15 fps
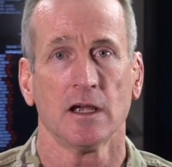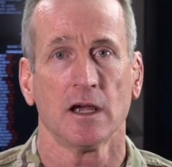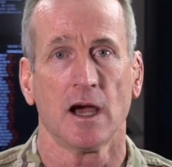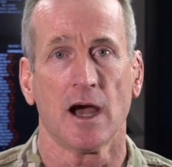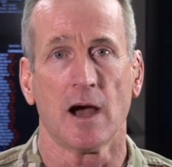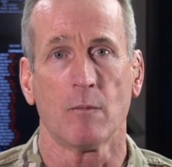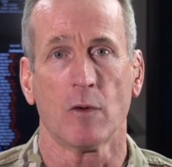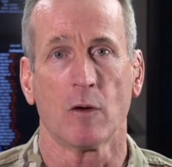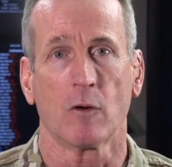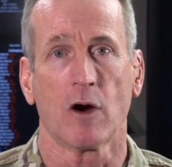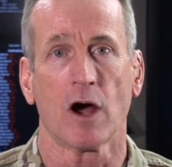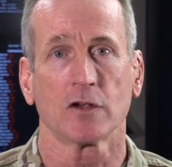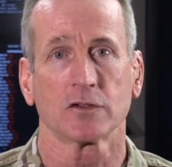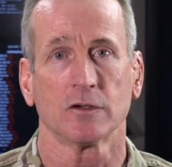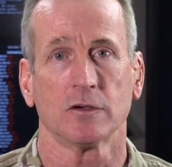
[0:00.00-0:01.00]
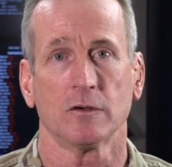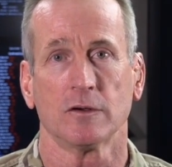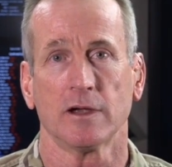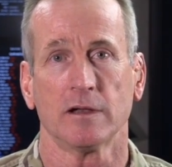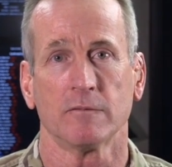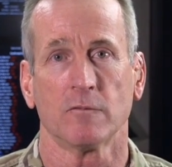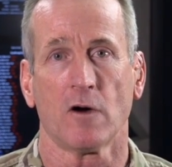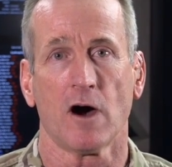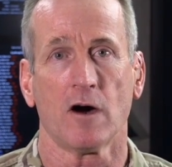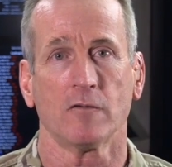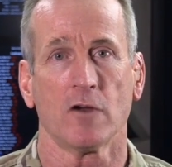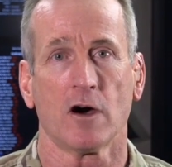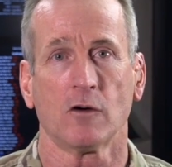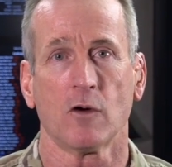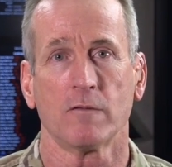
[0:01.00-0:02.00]
Uh, but we're also involved
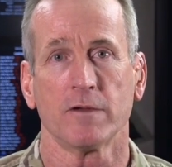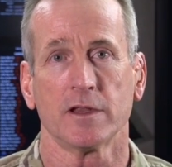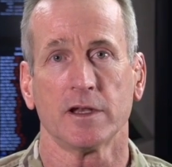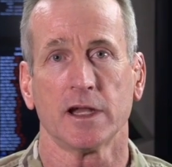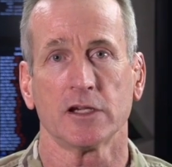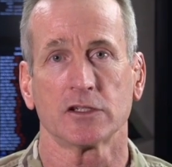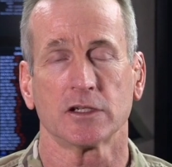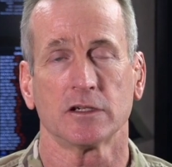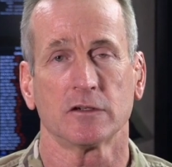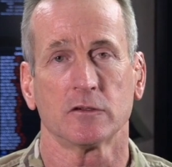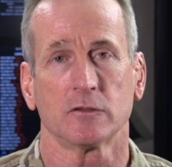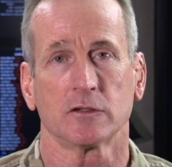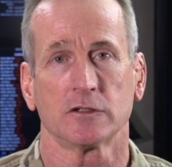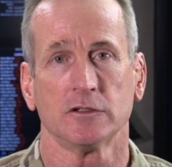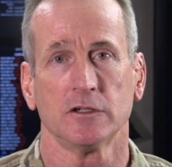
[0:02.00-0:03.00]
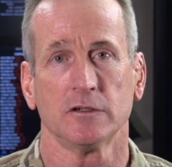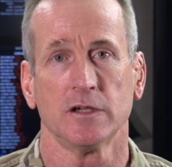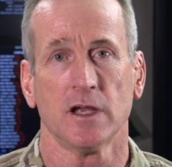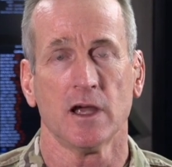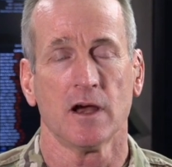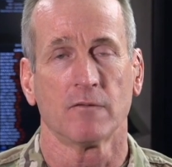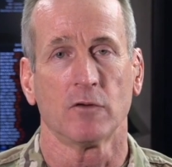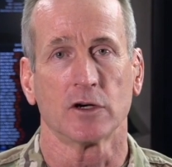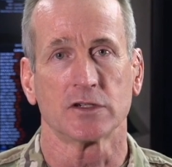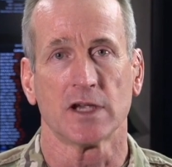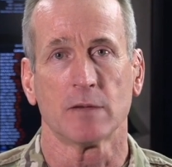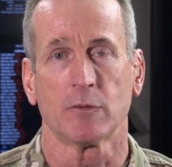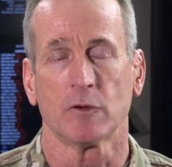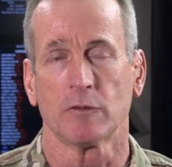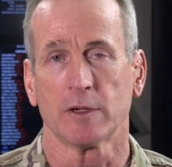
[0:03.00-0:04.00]
all over the nation to include for
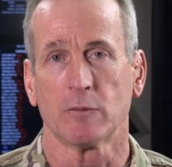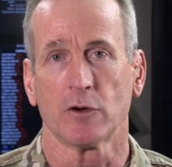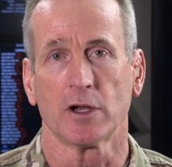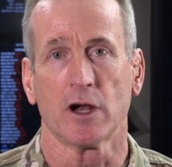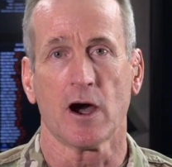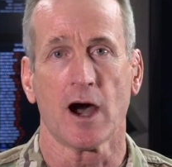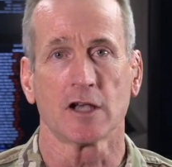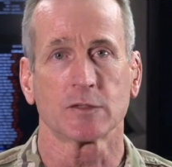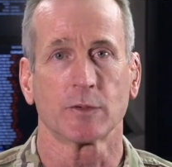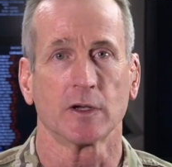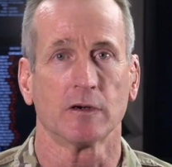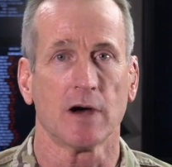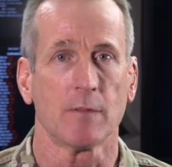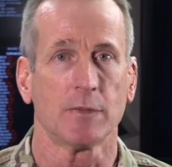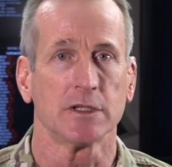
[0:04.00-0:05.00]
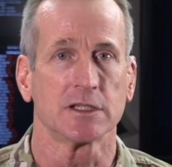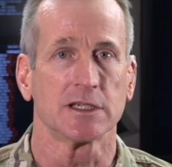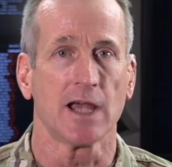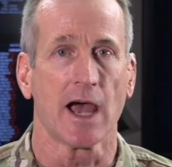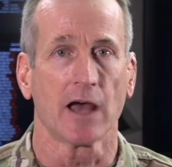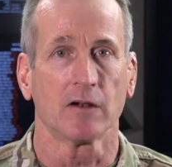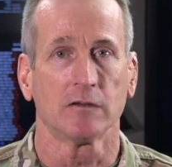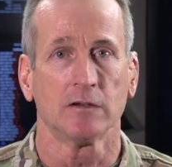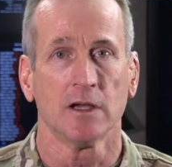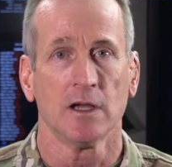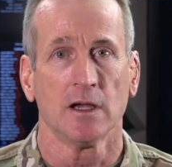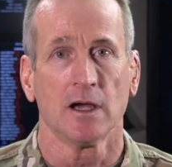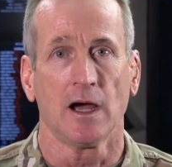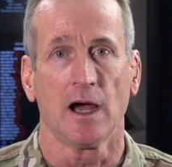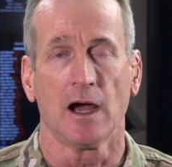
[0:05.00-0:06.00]
example, we put a hospital up in Seattle.
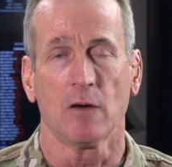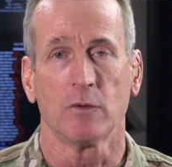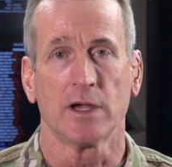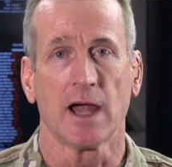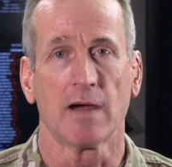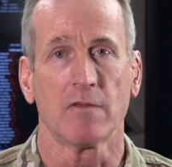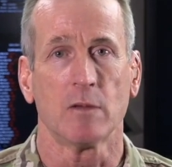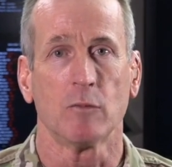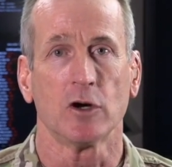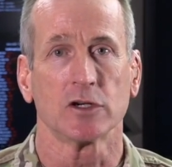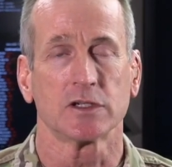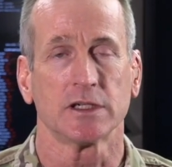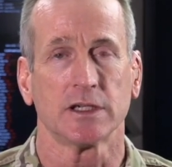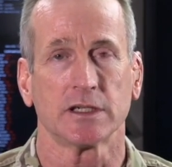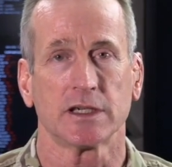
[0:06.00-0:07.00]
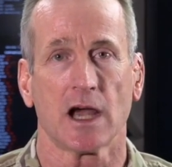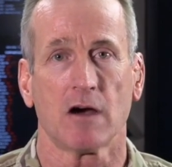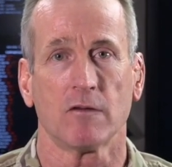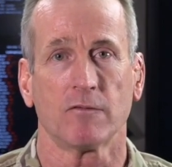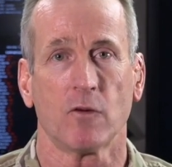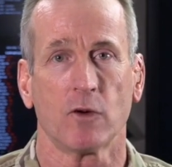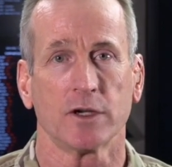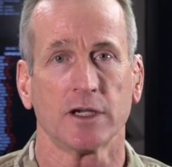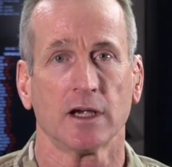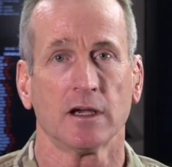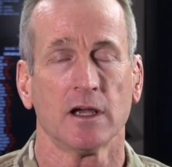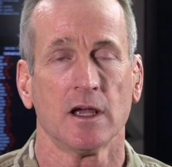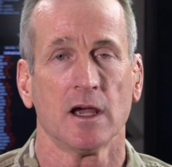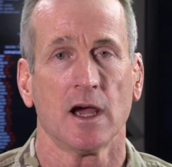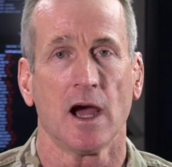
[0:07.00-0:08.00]
Uh, we have the Mercy in California.
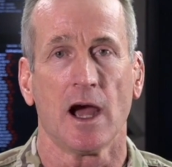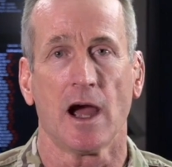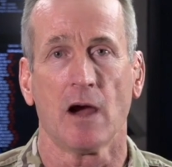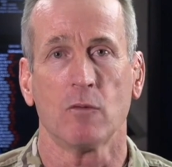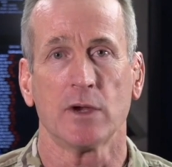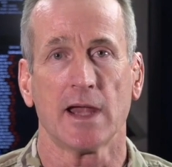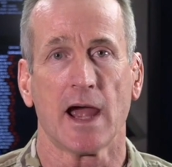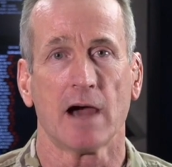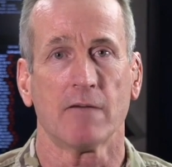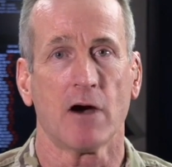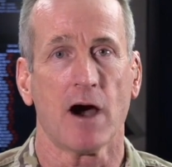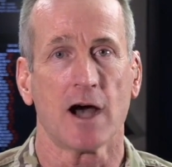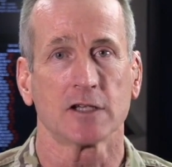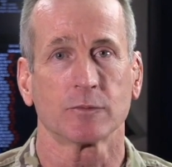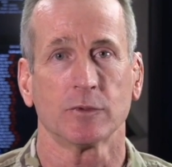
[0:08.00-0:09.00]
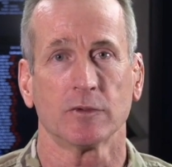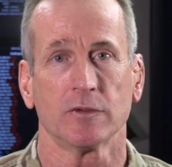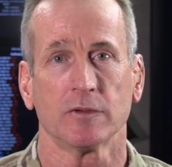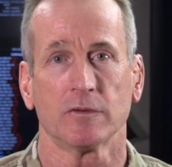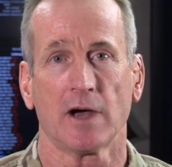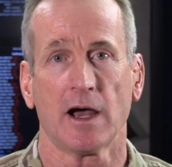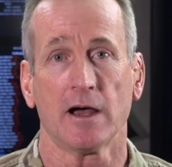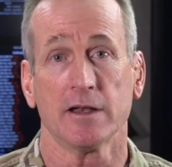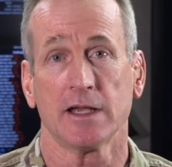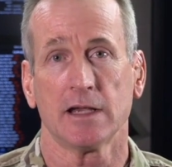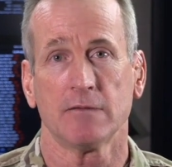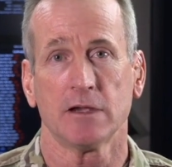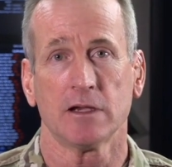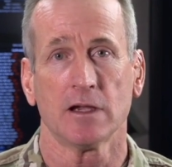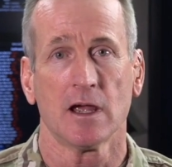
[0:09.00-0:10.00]
Uh, we have a hospital, uh,
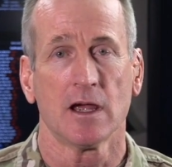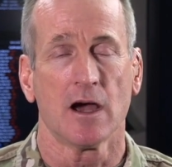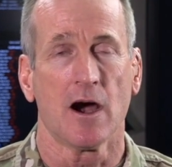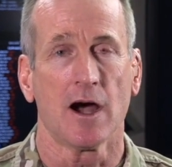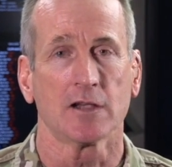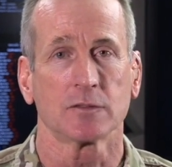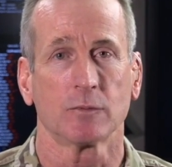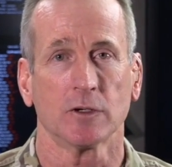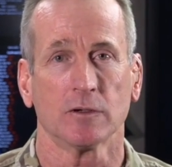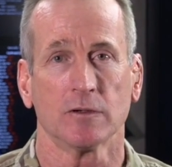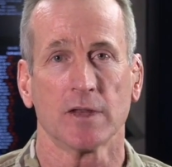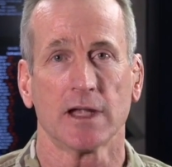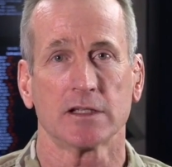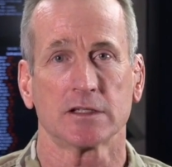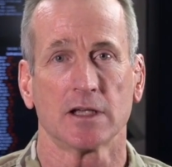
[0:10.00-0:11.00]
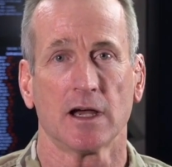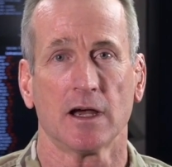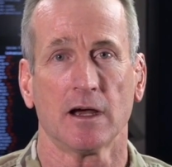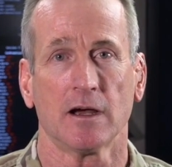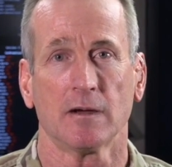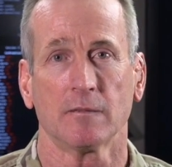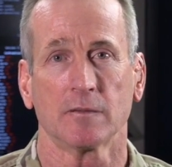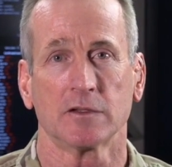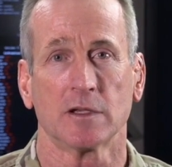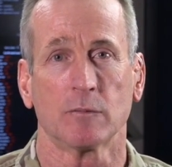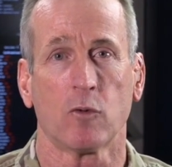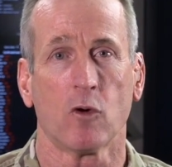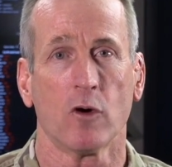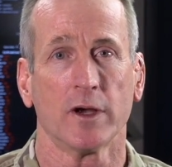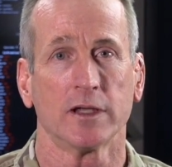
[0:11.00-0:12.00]
Navy hospital that's uh,
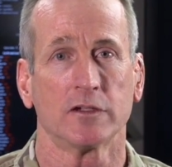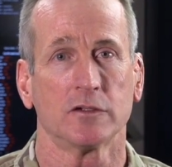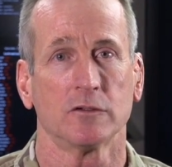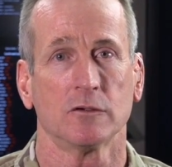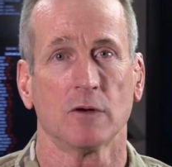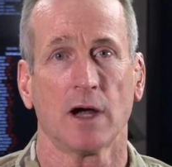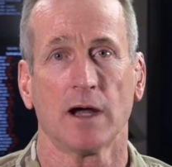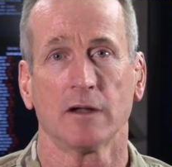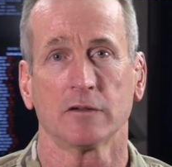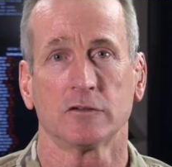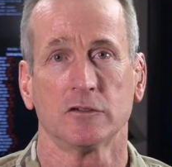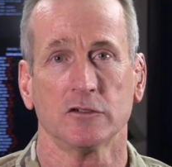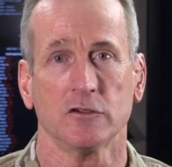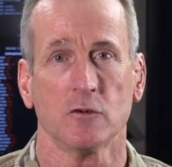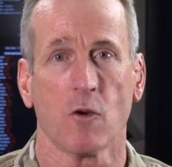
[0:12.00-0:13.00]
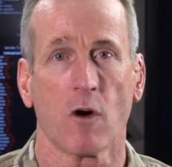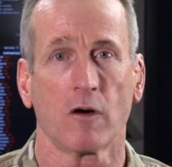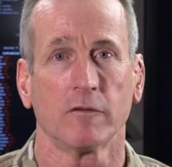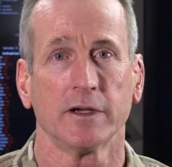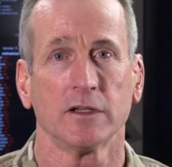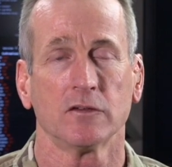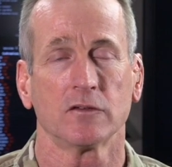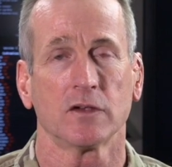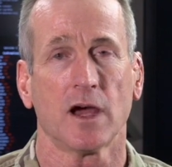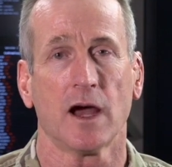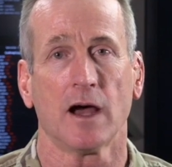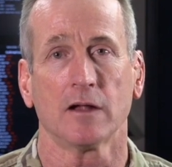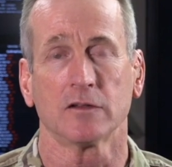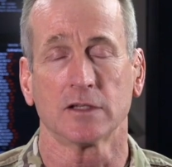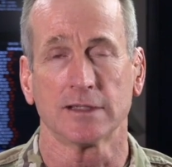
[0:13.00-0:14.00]
deployed to, uh, to New Orleans,
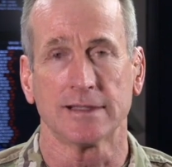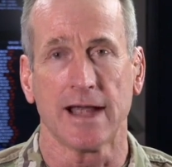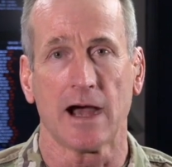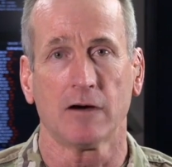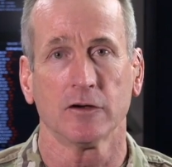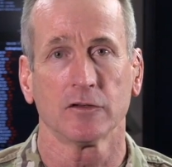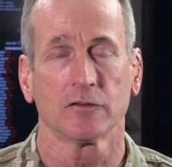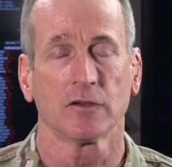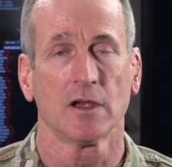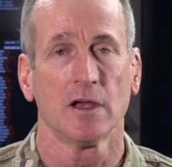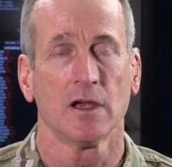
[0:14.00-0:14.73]
uh, to Dallas.